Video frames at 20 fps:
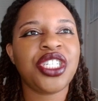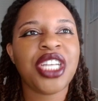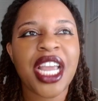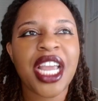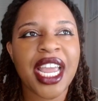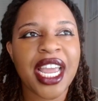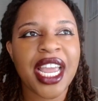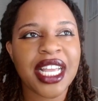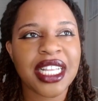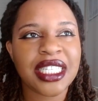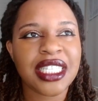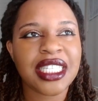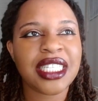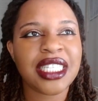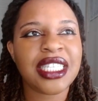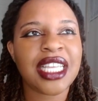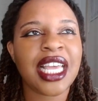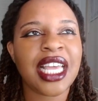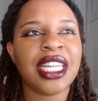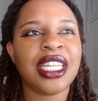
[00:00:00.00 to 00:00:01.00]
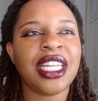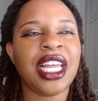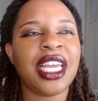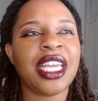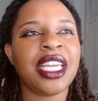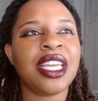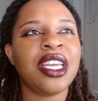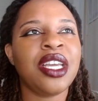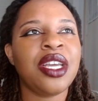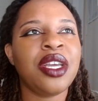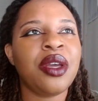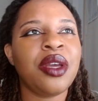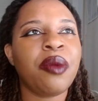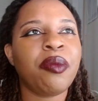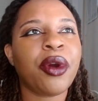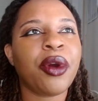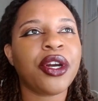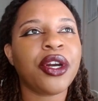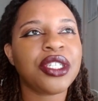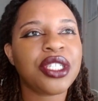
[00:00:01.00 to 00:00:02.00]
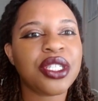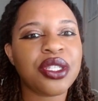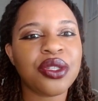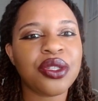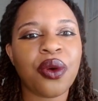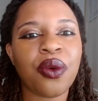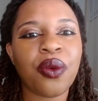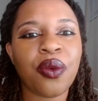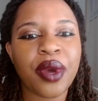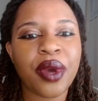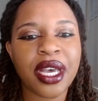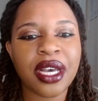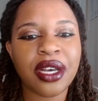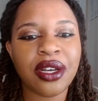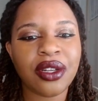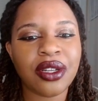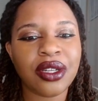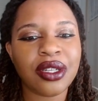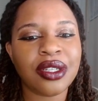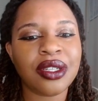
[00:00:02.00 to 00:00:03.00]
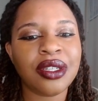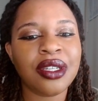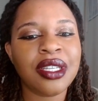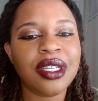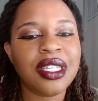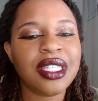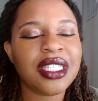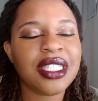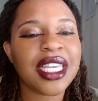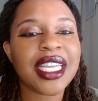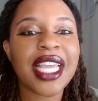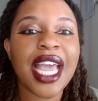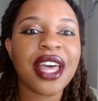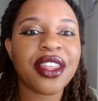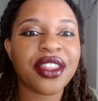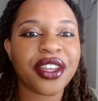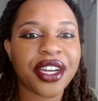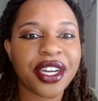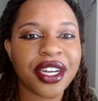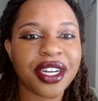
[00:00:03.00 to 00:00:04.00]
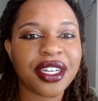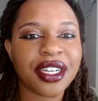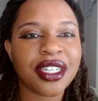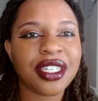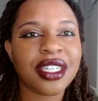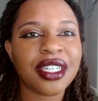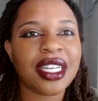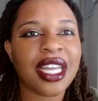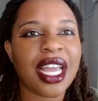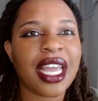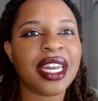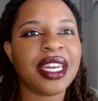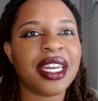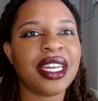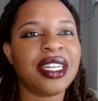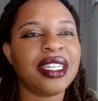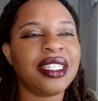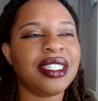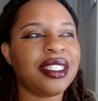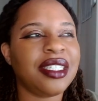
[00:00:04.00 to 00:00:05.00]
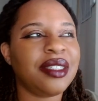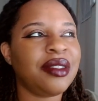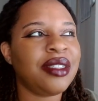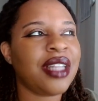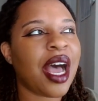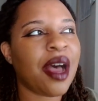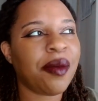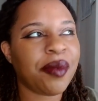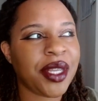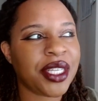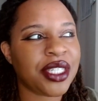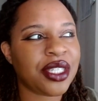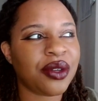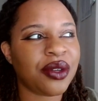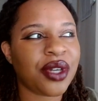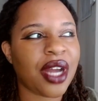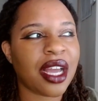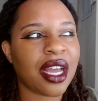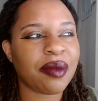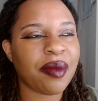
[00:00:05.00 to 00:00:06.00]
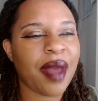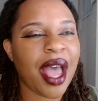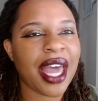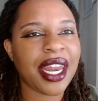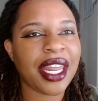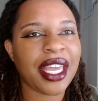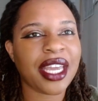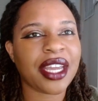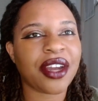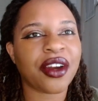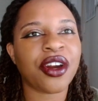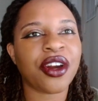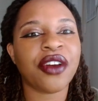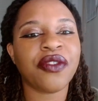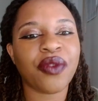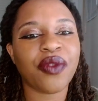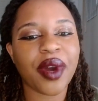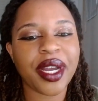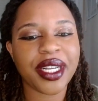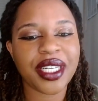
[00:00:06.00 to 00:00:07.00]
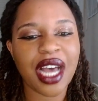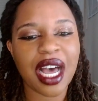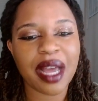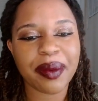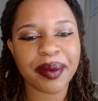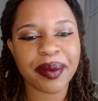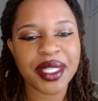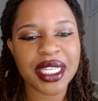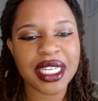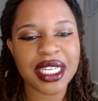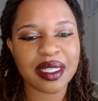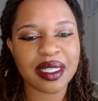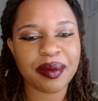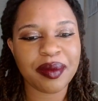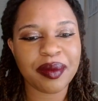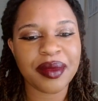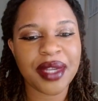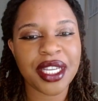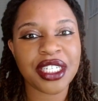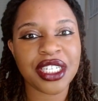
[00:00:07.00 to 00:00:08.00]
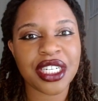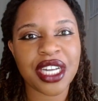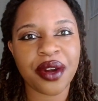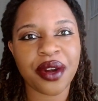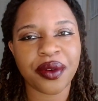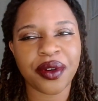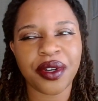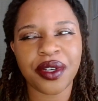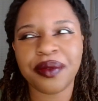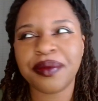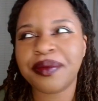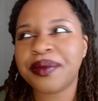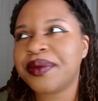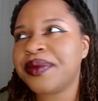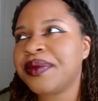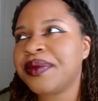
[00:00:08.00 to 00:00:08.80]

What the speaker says: chance and like personal will together and not be so dogmatic, or avoid dogmatism in general,